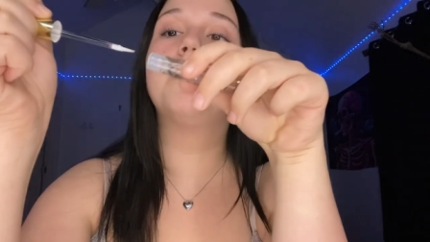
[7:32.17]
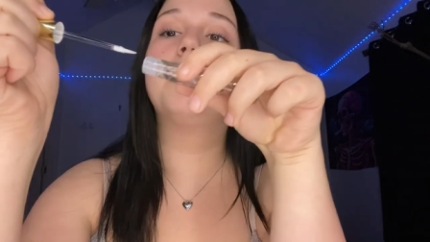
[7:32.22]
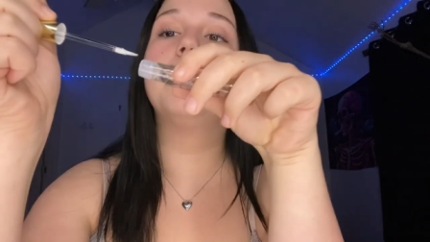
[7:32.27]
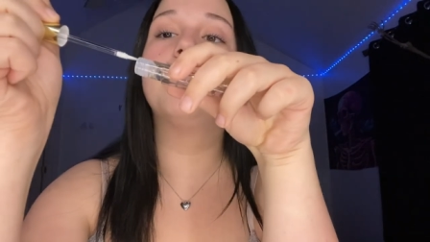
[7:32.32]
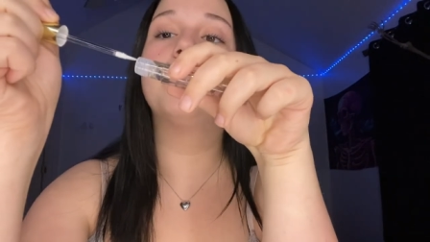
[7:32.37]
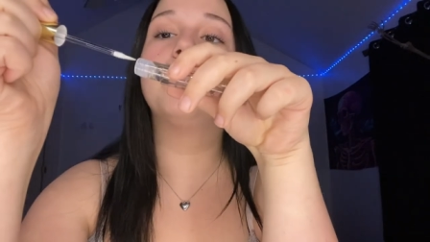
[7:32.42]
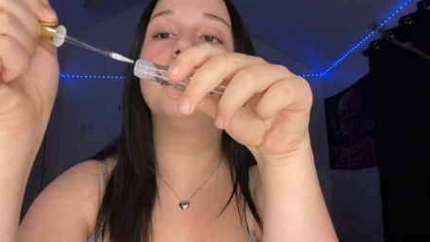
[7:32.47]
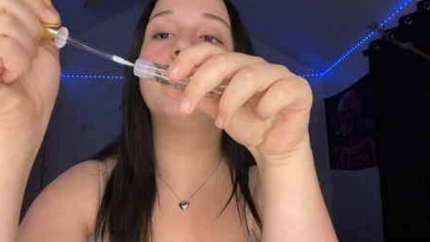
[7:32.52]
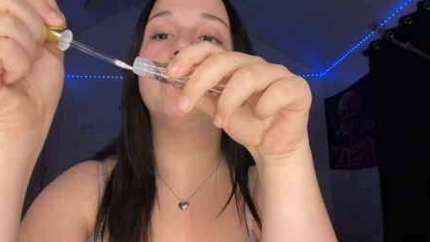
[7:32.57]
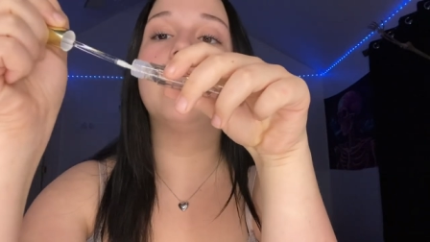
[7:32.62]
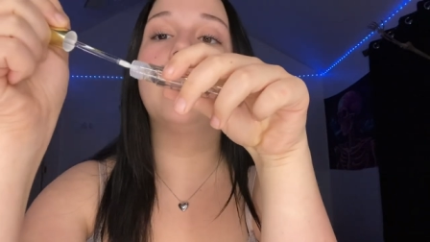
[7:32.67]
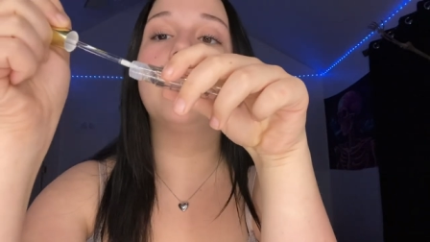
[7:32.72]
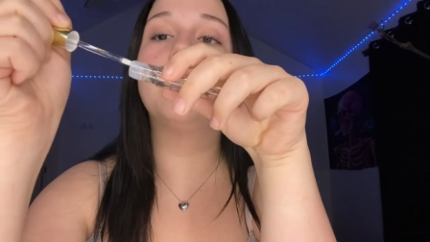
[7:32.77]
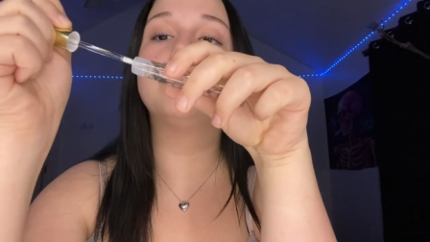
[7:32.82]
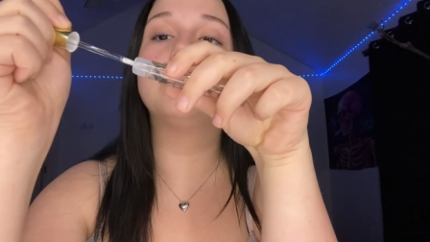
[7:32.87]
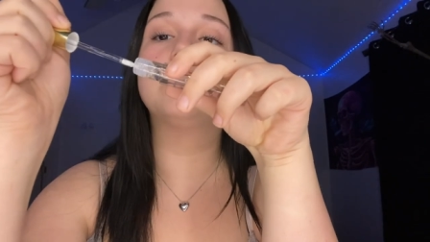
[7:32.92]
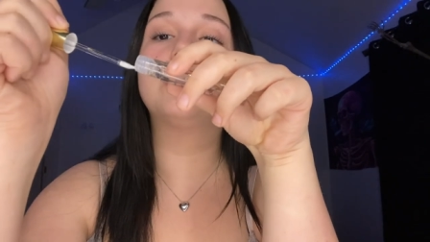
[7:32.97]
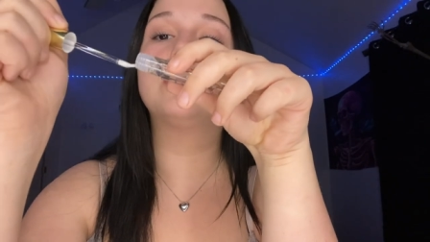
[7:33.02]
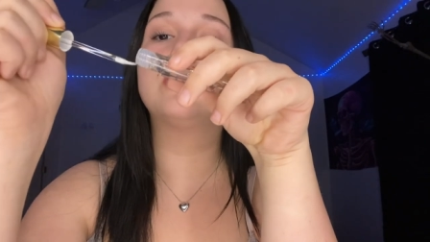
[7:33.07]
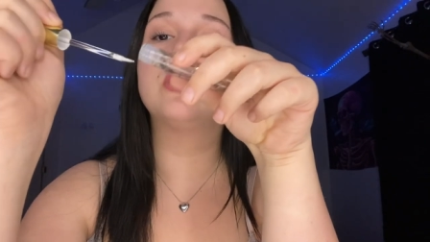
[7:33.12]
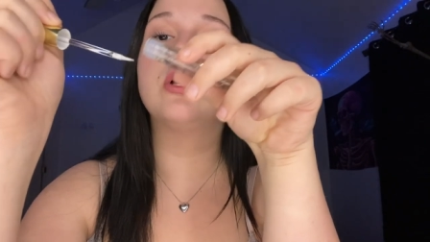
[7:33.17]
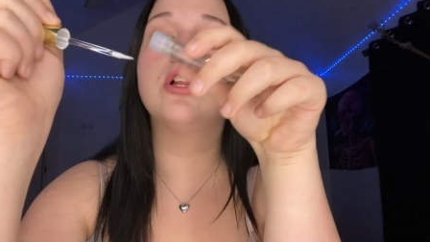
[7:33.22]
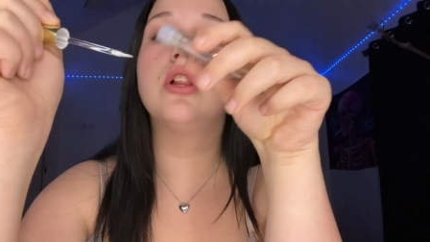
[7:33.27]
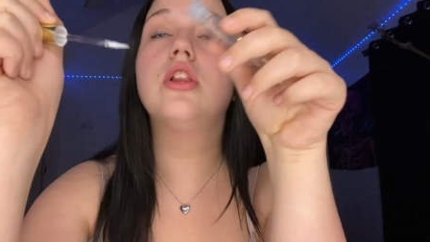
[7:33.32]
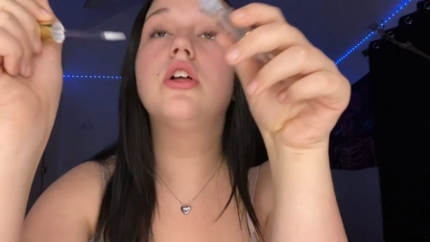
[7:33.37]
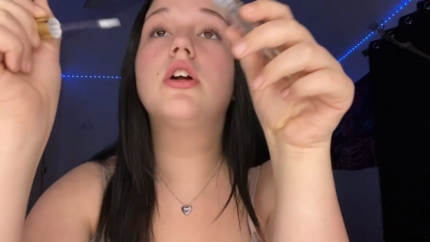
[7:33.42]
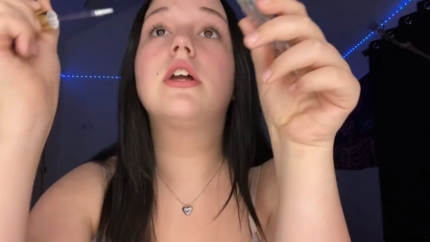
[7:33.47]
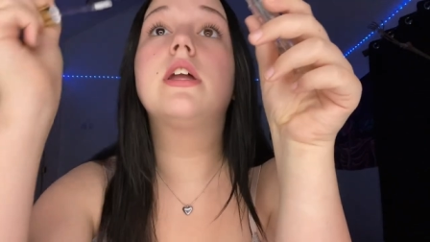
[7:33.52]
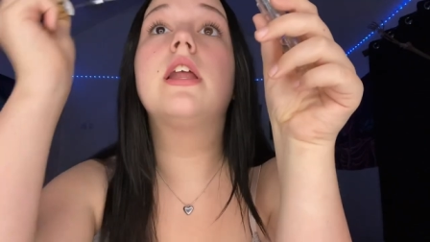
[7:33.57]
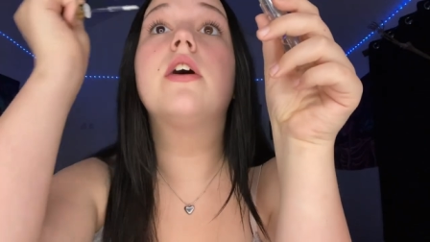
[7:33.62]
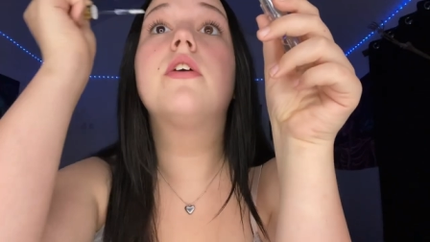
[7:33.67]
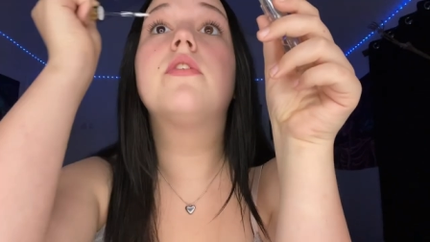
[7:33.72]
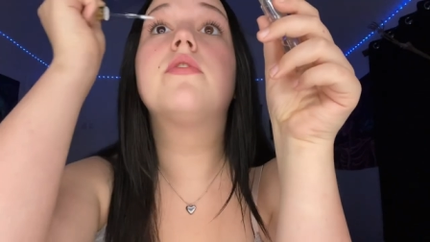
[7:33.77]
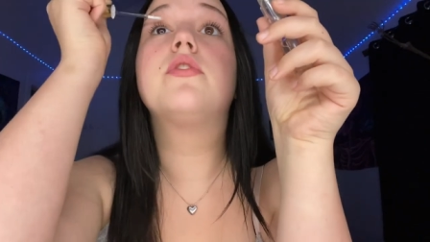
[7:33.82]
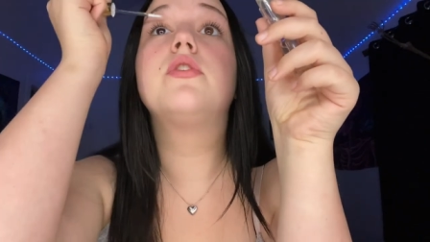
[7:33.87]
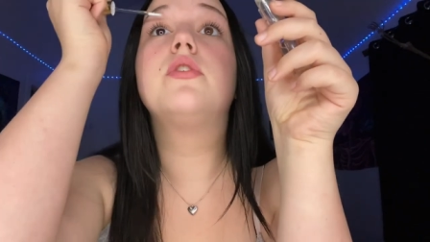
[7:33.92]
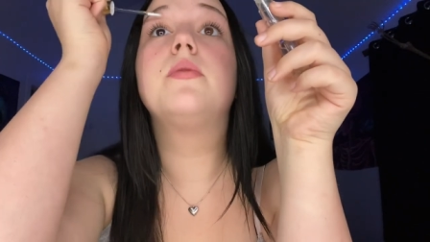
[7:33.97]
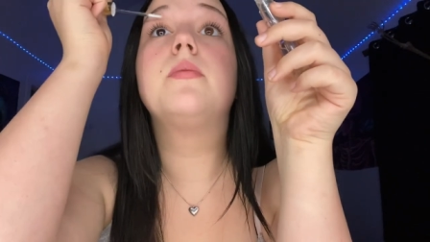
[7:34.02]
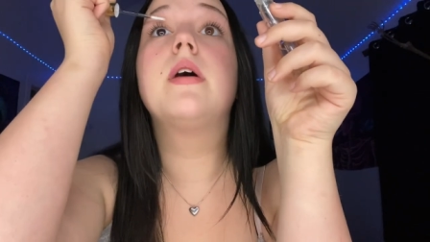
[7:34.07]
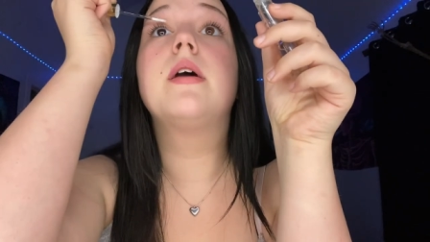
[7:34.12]
being rude. I'm just looking out
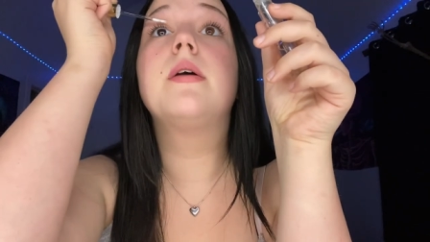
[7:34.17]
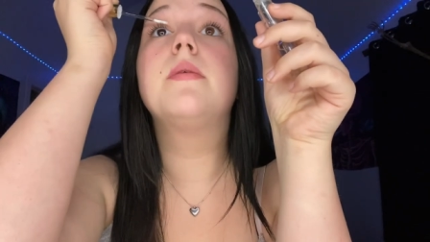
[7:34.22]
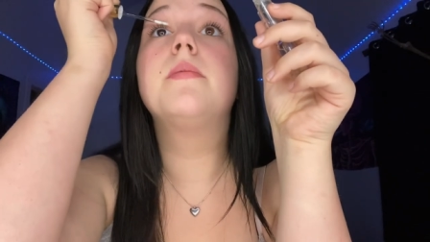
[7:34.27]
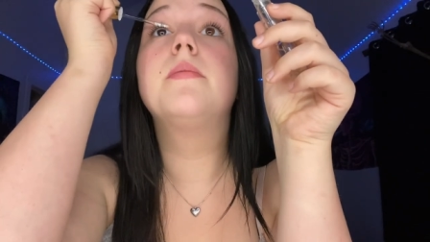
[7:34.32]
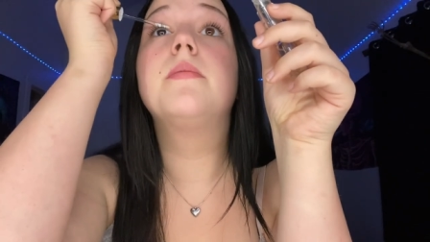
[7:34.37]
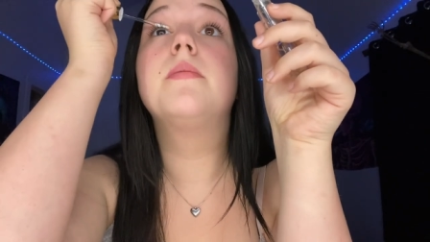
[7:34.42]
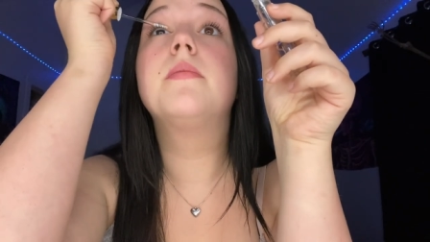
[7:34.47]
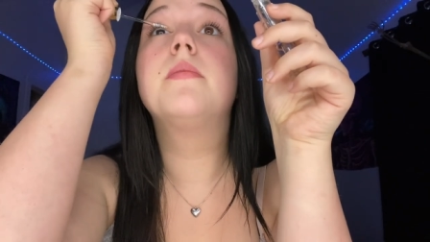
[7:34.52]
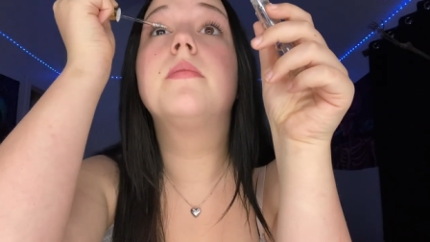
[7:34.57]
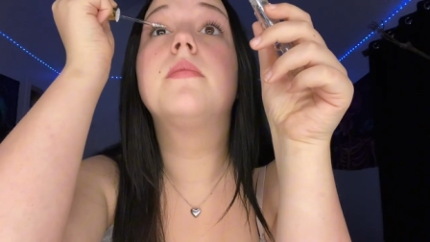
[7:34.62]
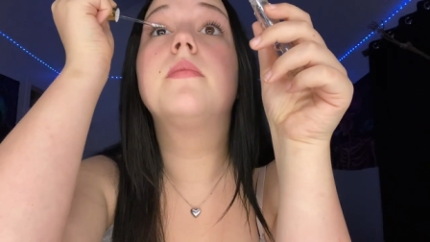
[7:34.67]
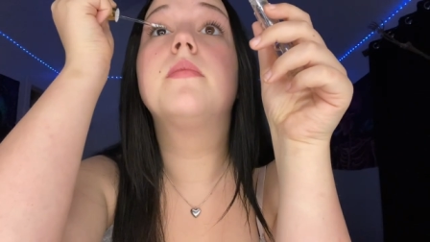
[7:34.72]
for you, babe.